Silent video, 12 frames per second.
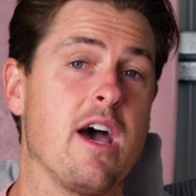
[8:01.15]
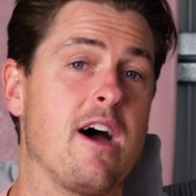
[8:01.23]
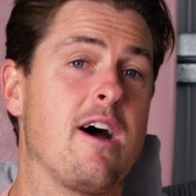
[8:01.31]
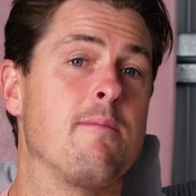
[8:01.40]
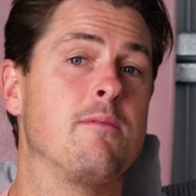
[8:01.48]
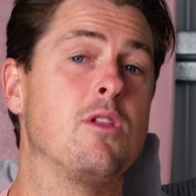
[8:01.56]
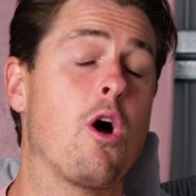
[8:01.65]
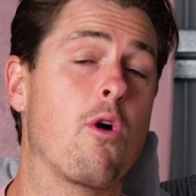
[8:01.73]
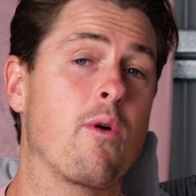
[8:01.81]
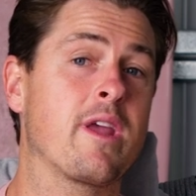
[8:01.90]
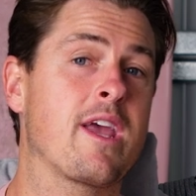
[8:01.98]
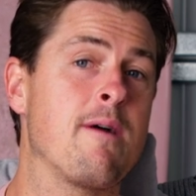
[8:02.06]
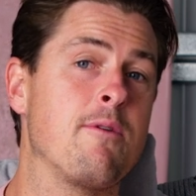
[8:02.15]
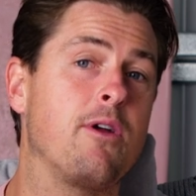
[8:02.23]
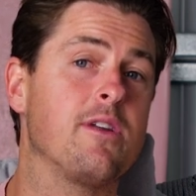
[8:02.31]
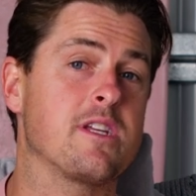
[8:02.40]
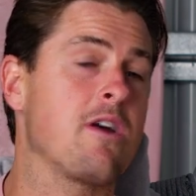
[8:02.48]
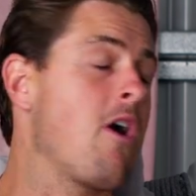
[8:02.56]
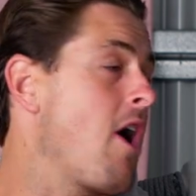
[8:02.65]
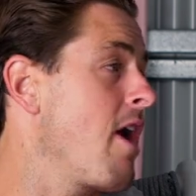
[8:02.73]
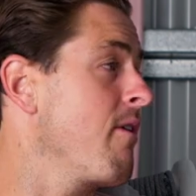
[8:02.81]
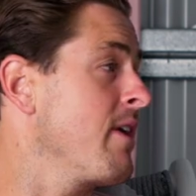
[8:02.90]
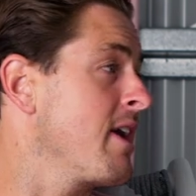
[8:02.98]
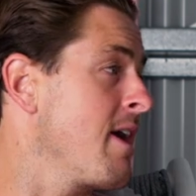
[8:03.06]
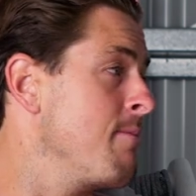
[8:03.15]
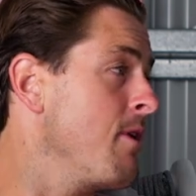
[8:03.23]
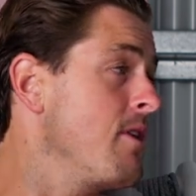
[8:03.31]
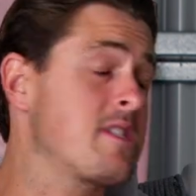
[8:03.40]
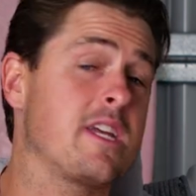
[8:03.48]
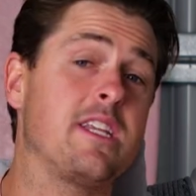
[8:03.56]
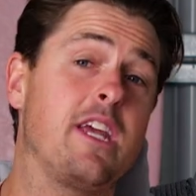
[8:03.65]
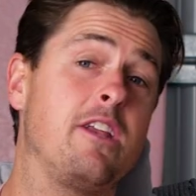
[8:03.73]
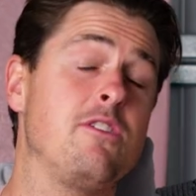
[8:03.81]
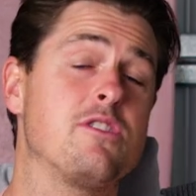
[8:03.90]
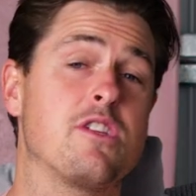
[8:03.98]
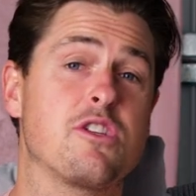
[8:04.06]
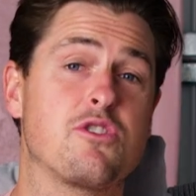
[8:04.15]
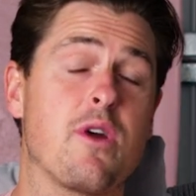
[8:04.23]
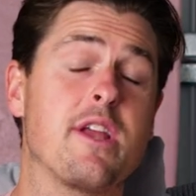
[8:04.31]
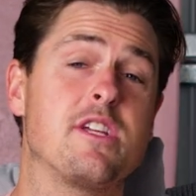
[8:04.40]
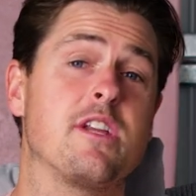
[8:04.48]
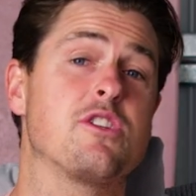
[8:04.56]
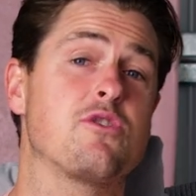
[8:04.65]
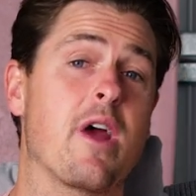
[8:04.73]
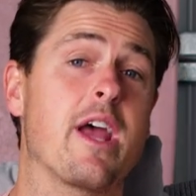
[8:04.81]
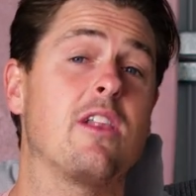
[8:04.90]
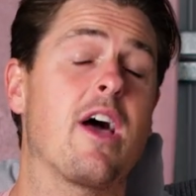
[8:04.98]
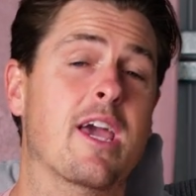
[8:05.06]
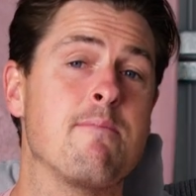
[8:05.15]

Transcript: lower income earners and higher income earners continues to stretch in Australia like